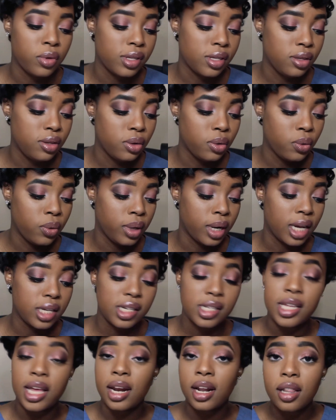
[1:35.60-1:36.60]
due, and I
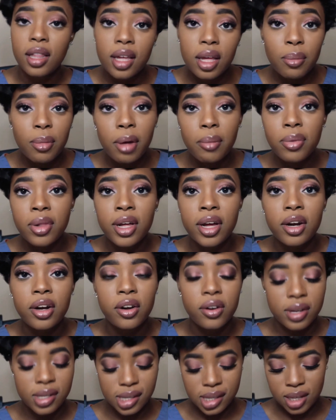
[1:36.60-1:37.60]
just had to look at my planner
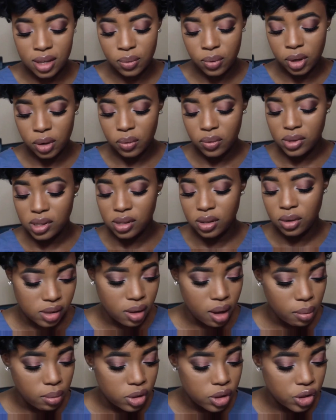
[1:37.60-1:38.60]
and see when it was due. So
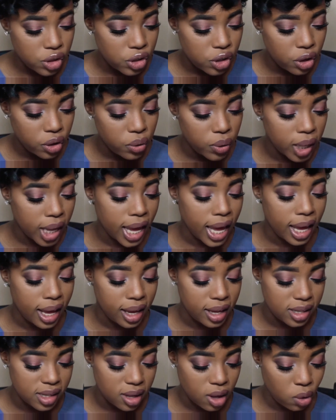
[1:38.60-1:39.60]
I'm just show you
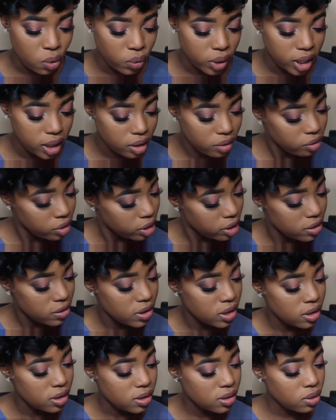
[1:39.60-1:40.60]
guys a week of
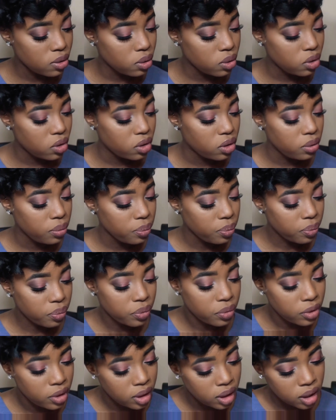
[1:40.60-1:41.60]
nursing school.
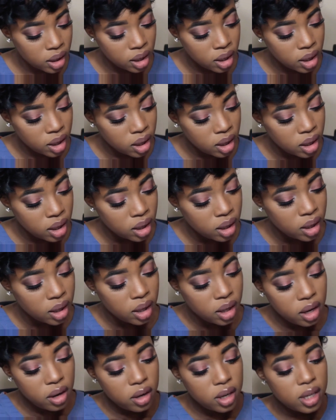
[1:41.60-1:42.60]

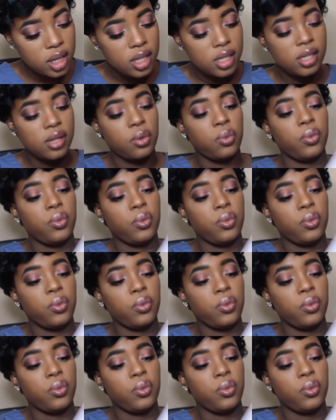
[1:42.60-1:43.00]
Here is a